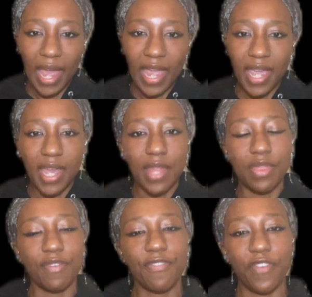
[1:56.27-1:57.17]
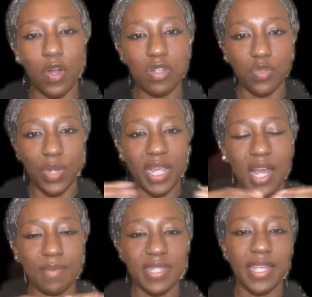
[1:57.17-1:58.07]
And the first, when it
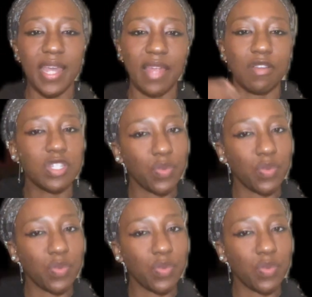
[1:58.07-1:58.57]
comes together,